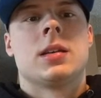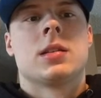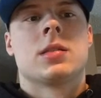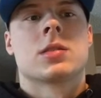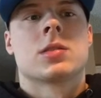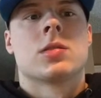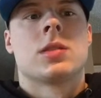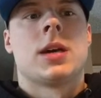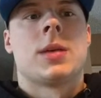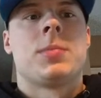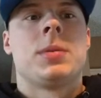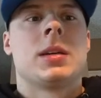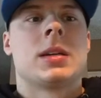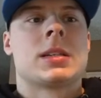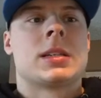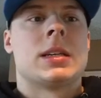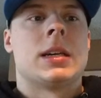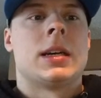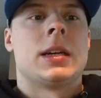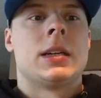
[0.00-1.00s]
So that being
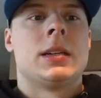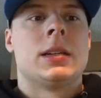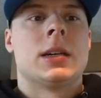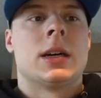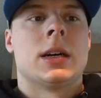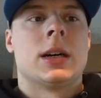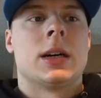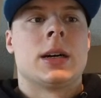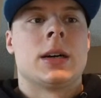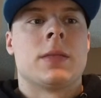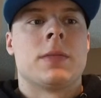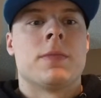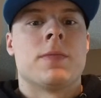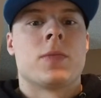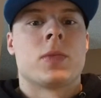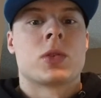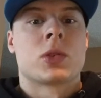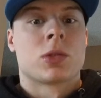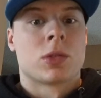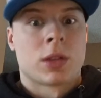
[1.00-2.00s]
said,
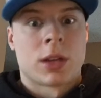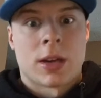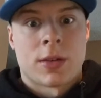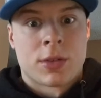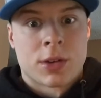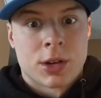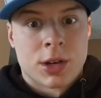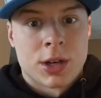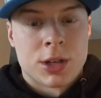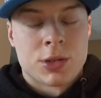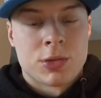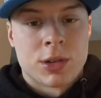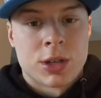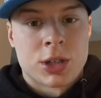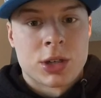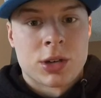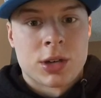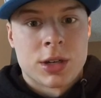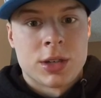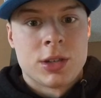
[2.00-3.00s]
shortly after
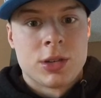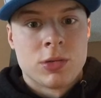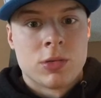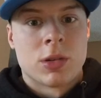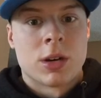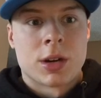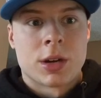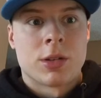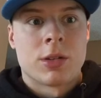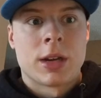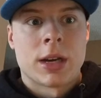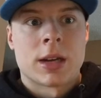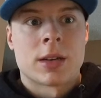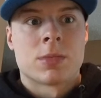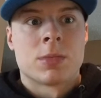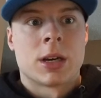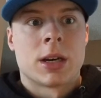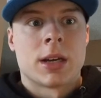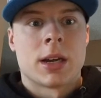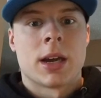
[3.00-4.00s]
graduation, I do want to
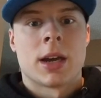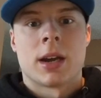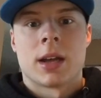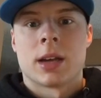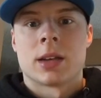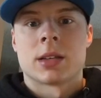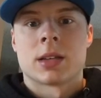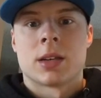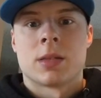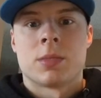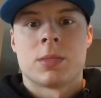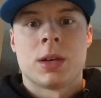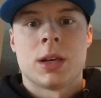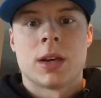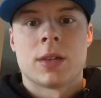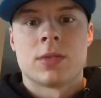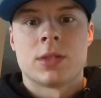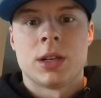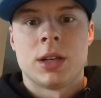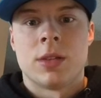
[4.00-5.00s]
get my NASM
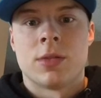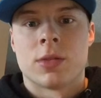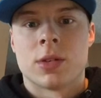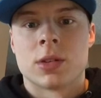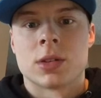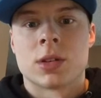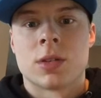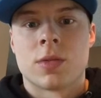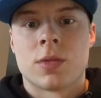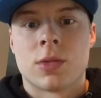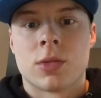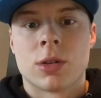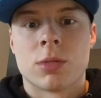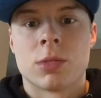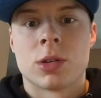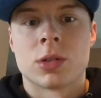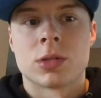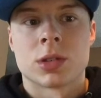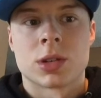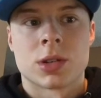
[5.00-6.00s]
PFT first and
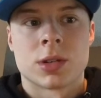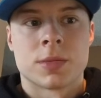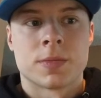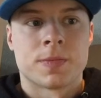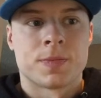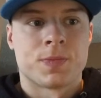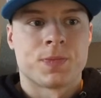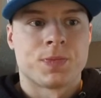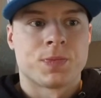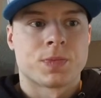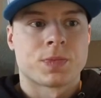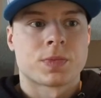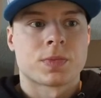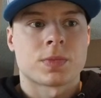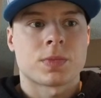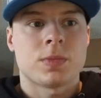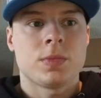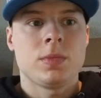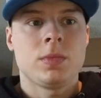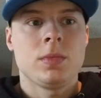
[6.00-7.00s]
foremost.
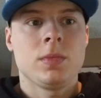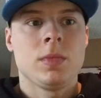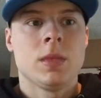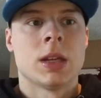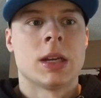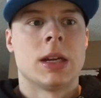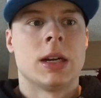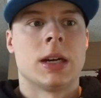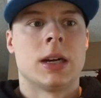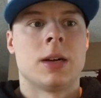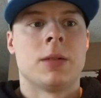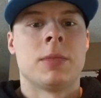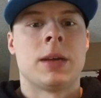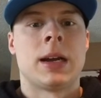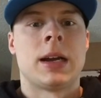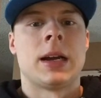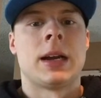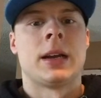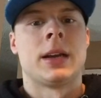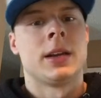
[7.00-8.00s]
An
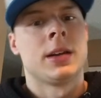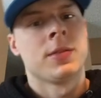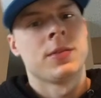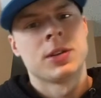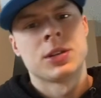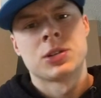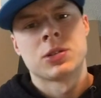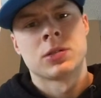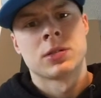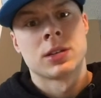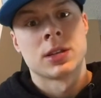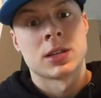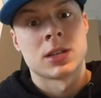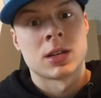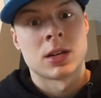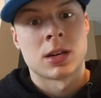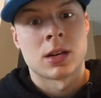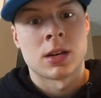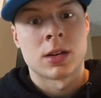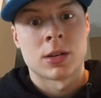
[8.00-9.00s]
individual does
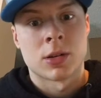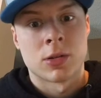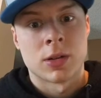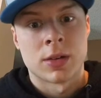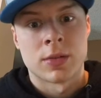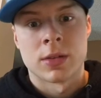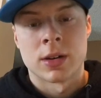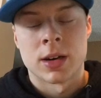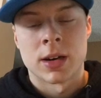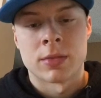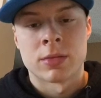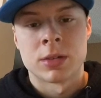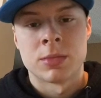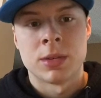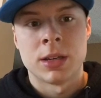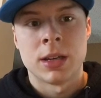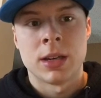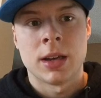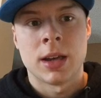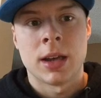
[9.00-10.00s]
not, however, have to
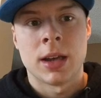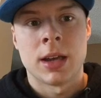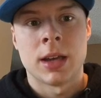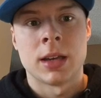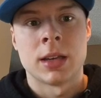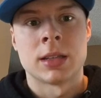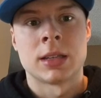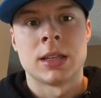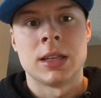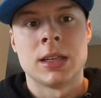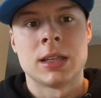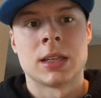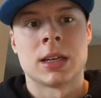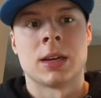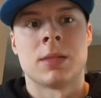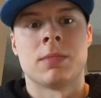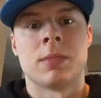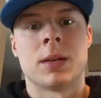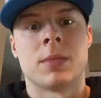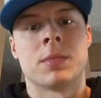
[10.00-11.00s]
be a
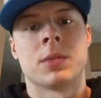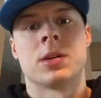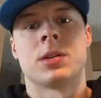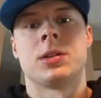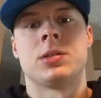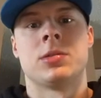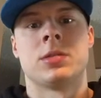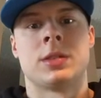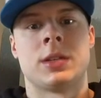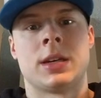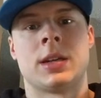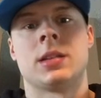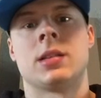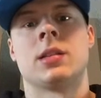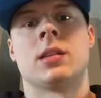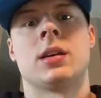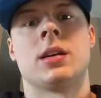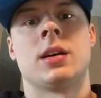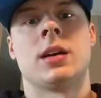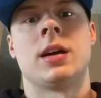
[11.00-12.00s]
CSEP member to attend
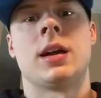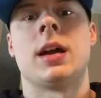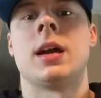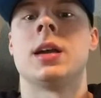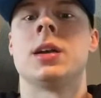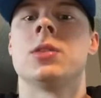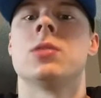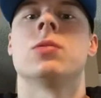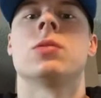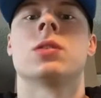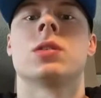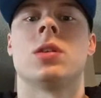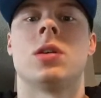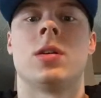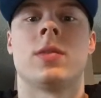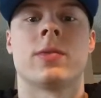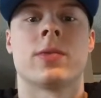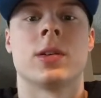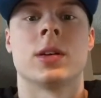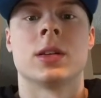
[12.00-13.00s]
the annual
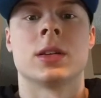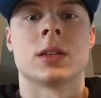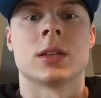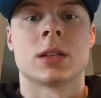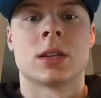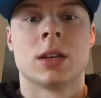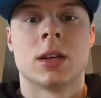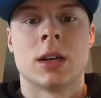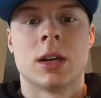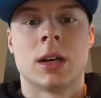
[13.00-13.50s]
conference.